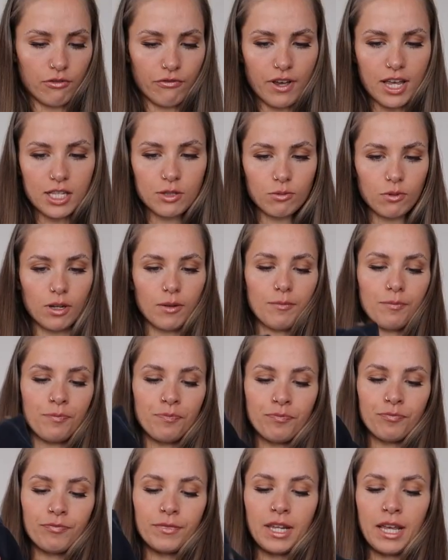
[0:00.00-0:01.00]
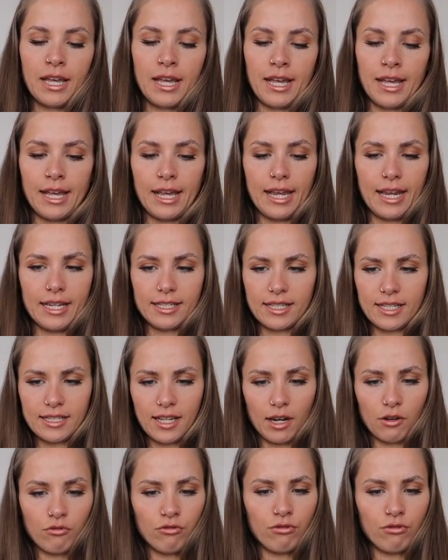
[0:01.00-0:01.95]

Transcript: The first one is this like